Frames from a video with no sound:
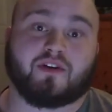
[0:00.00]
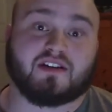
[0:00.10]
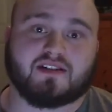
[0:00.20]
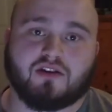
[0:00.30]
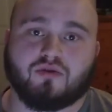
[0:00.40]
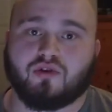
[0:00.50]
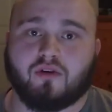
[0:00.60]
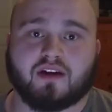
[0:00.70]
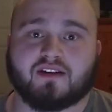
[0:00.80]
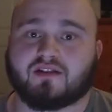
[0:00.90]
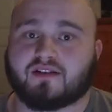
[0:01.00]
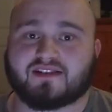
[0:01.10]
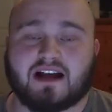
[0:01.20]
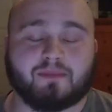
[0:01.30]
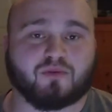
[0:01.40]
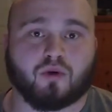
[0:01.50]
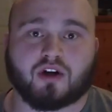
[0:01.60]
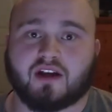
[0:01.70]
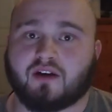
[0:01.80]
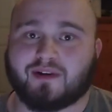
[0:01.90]
we continue doing it until it stops
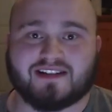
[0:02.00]
working.